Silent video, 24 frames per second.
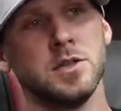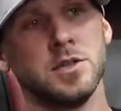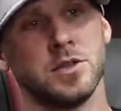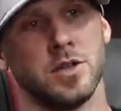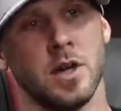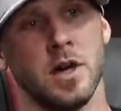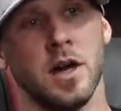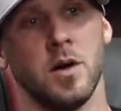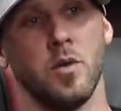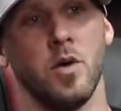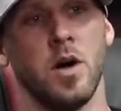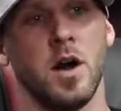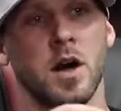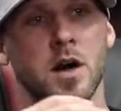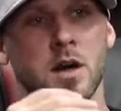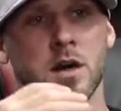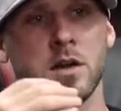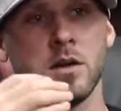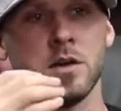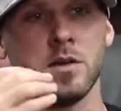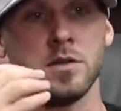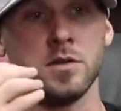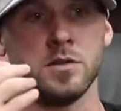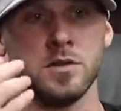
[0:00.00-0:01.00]
So I
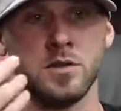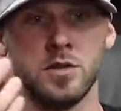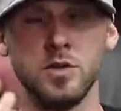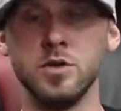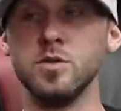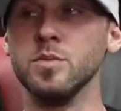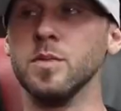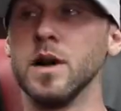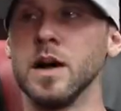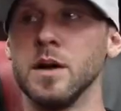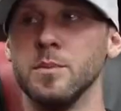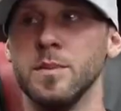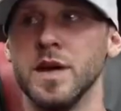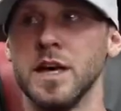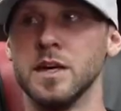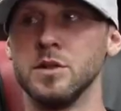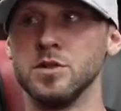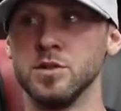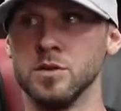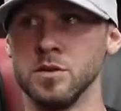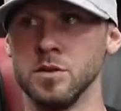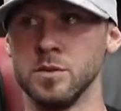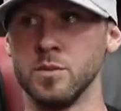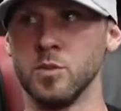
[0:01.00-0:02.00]
walk to my
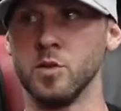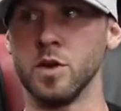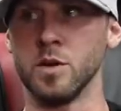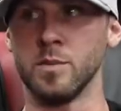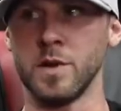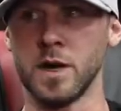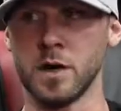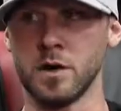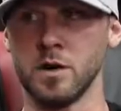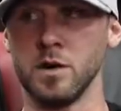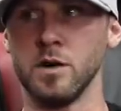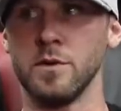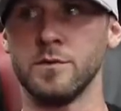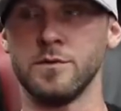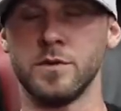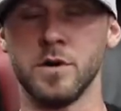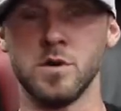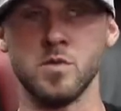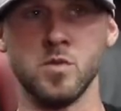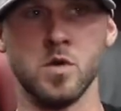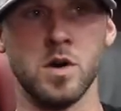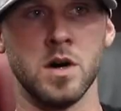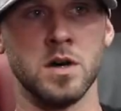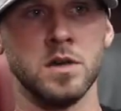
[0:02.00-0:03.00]
bedroom where my
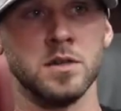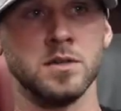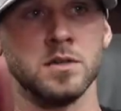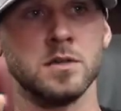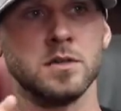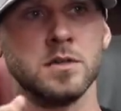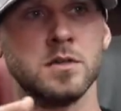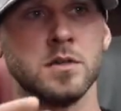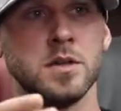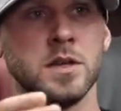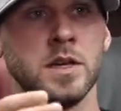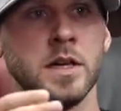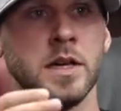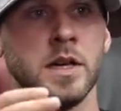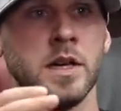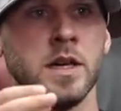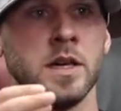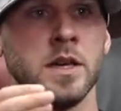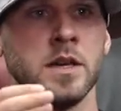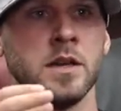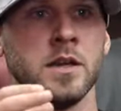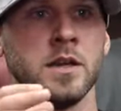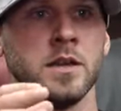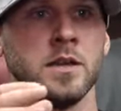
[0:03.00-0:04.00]
girlfriend was,
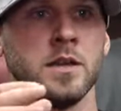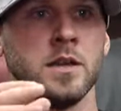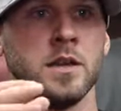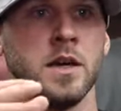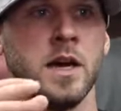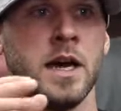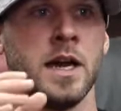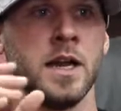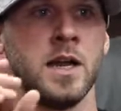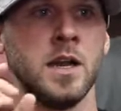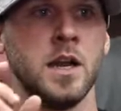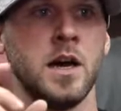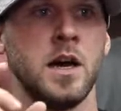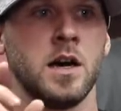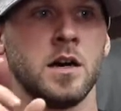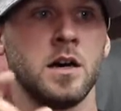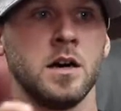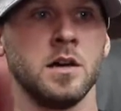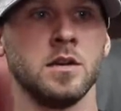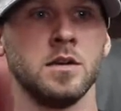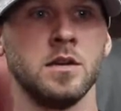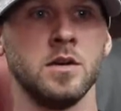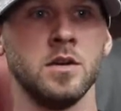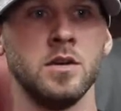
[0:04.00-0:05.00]
and I
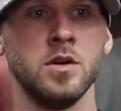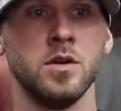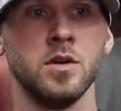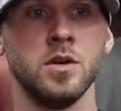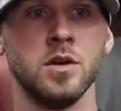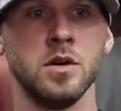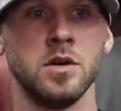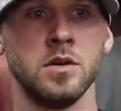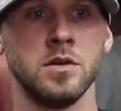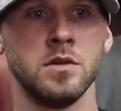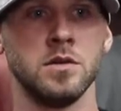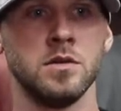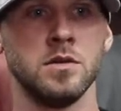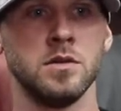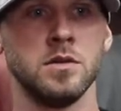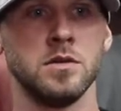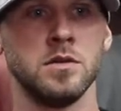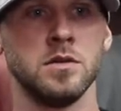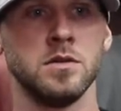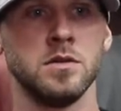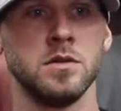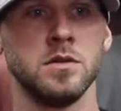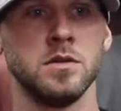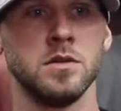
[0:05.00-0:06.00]
knock on the door.
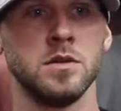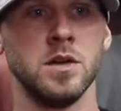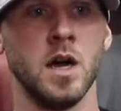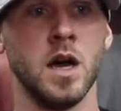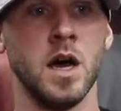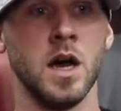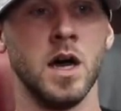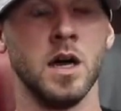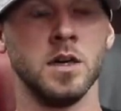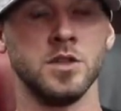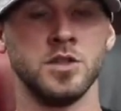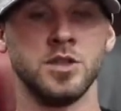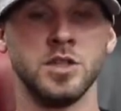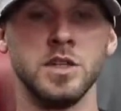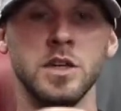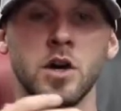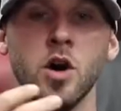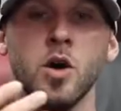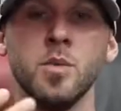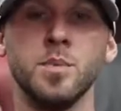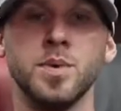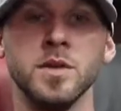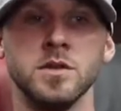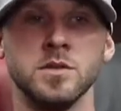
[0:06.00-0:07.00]
She
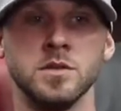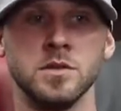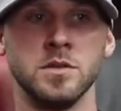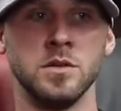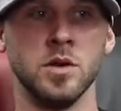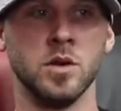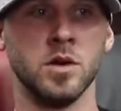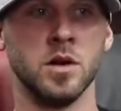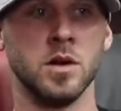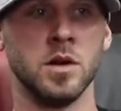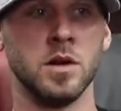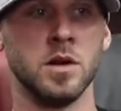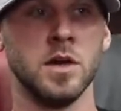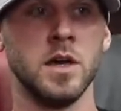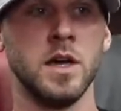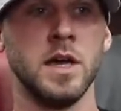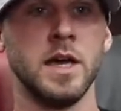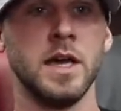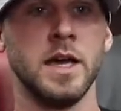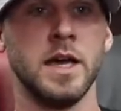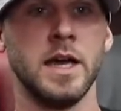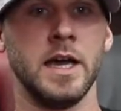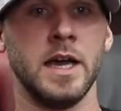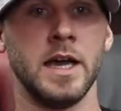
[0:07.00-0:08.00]
opens the door,
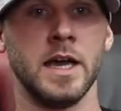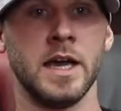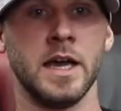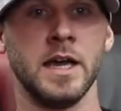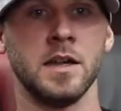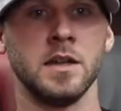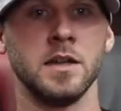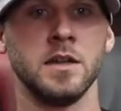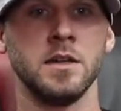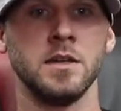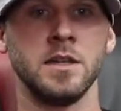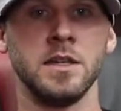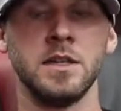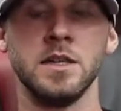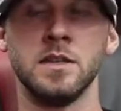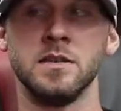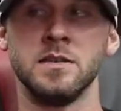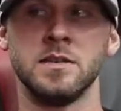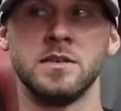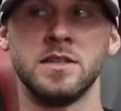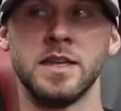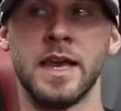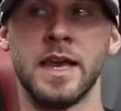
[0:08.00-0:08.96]
and I literally didn't